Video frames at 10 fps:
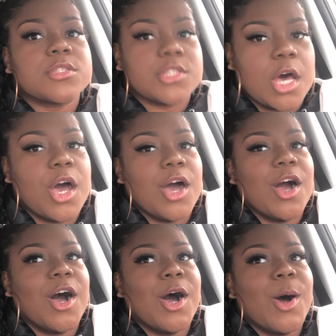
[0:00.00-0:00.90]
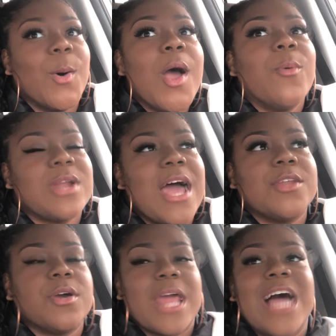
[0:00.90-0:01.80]
So we're not
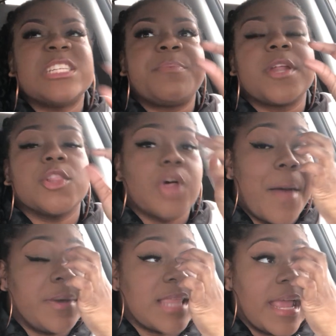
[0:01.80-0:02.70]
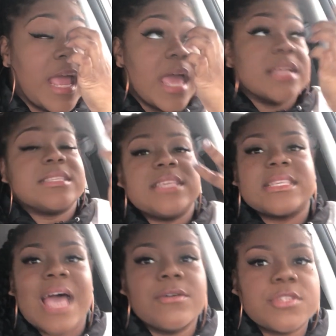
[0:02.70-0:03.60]
doing that. I just put I put like
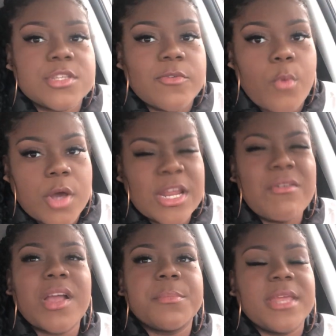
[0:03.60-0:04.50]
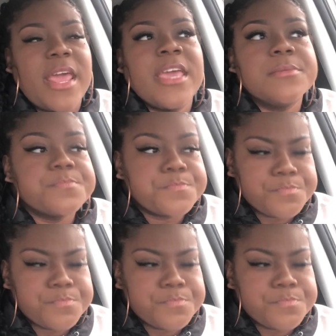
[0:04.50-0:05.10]
6 ounces of water. They recommend 8.